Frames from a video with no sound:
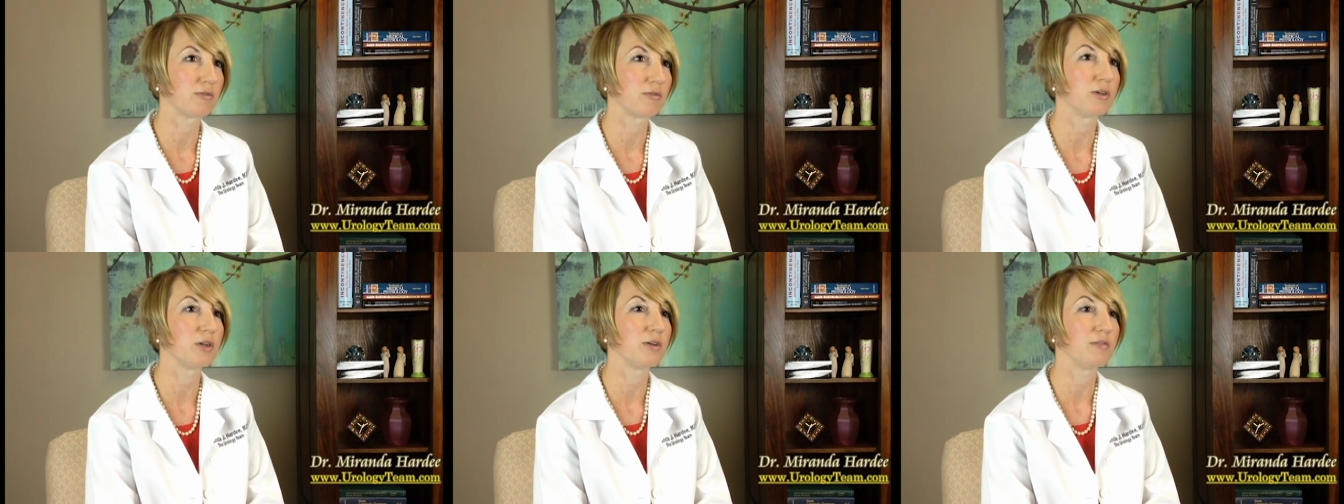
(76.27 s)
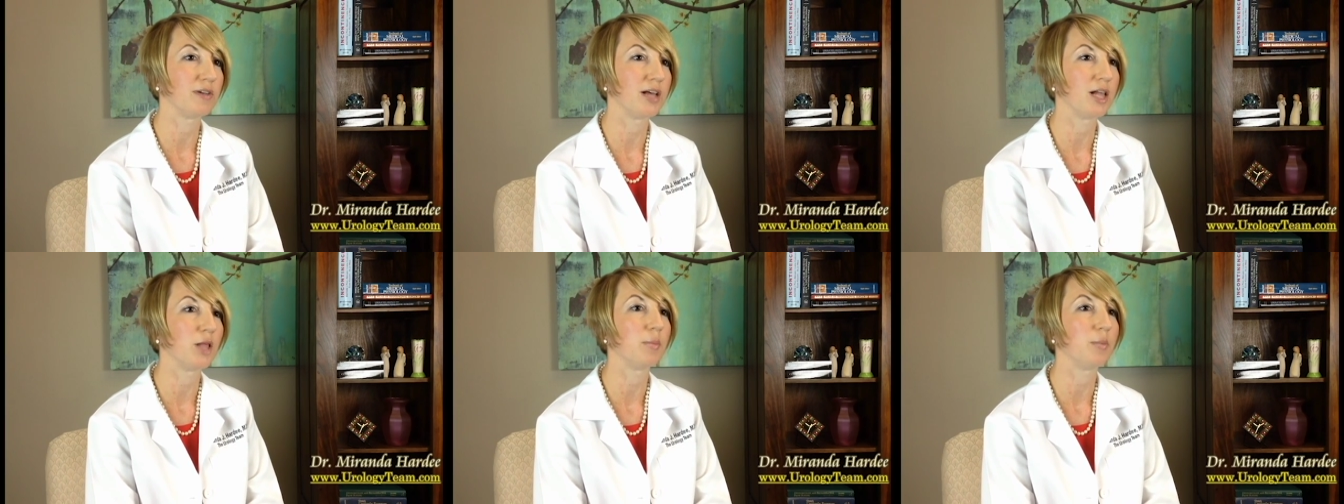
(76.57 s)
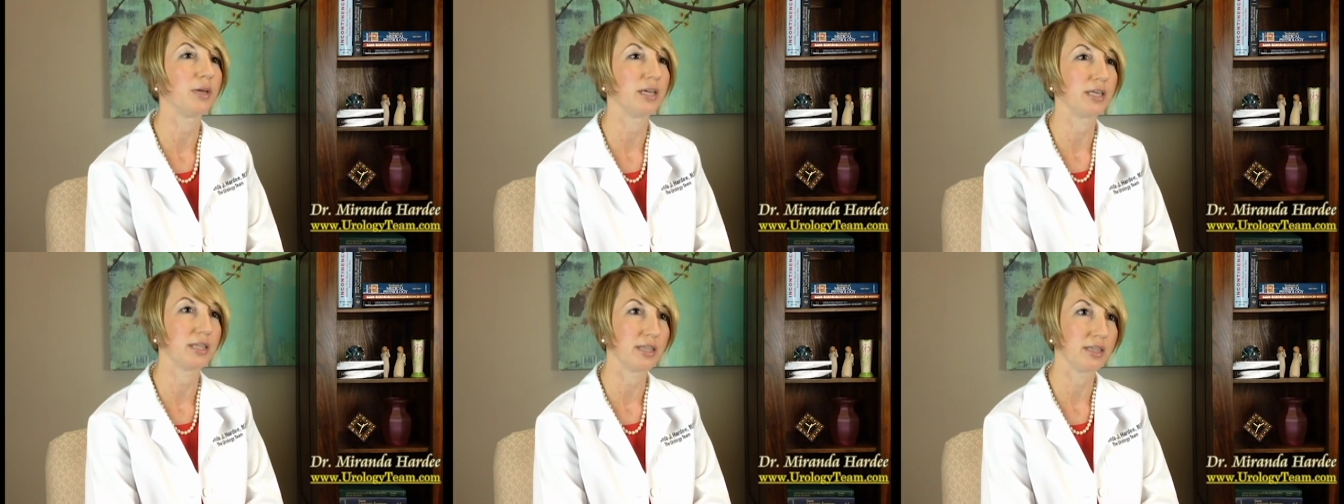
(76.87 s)
for
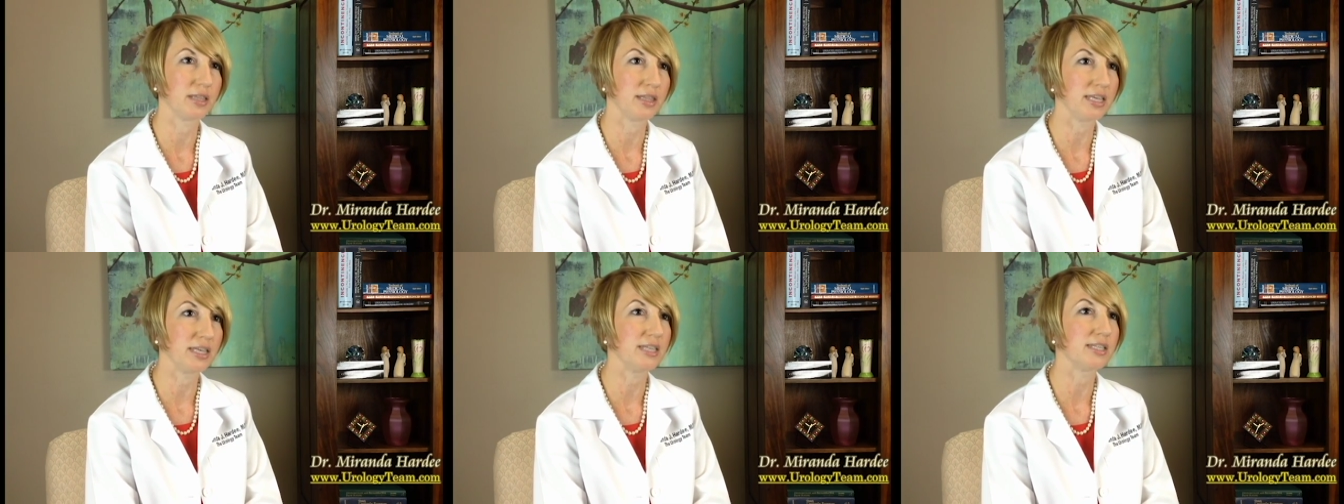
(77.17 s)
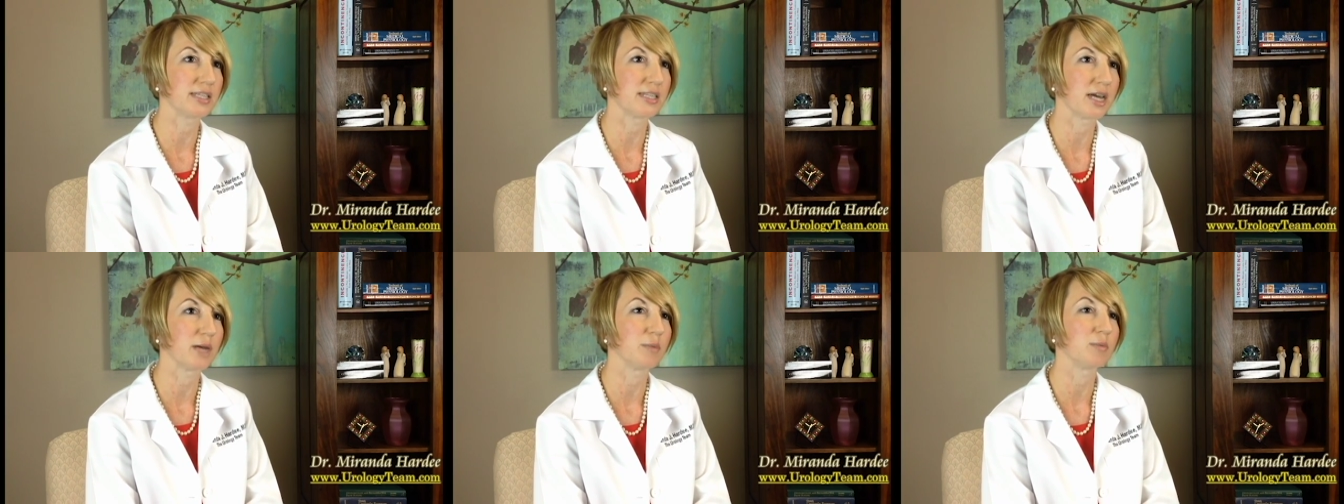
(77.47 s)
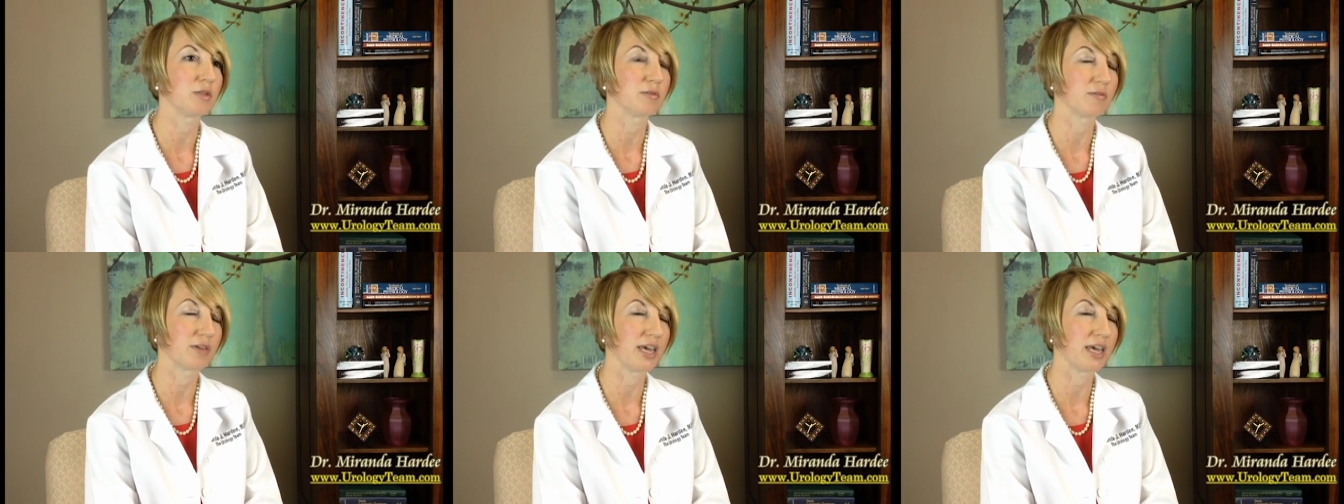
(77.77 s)
developing these
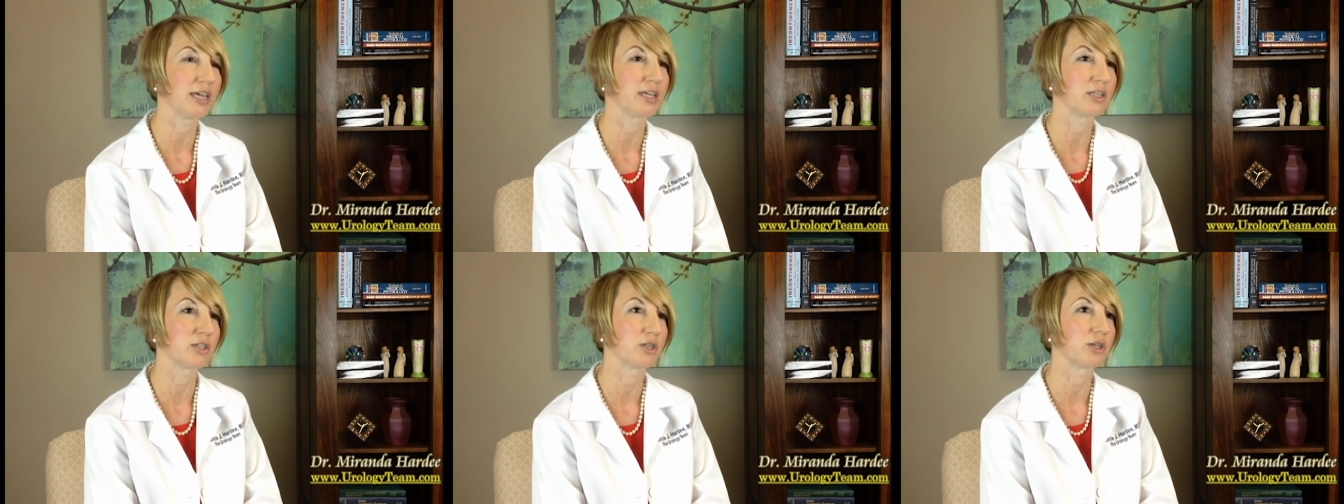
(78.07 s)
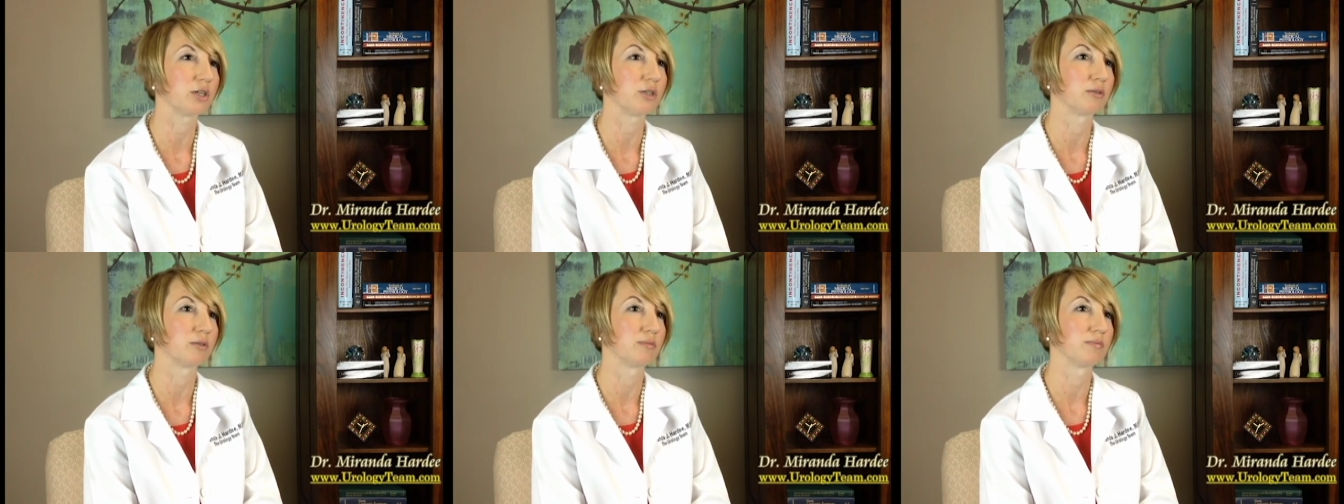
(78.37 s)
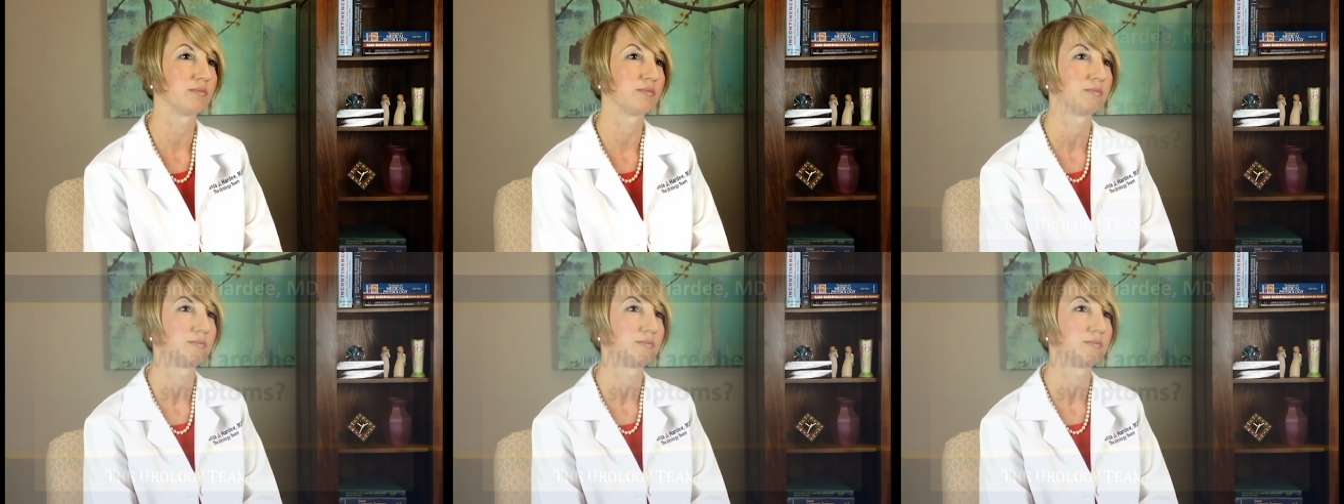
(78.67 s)
types of cancer.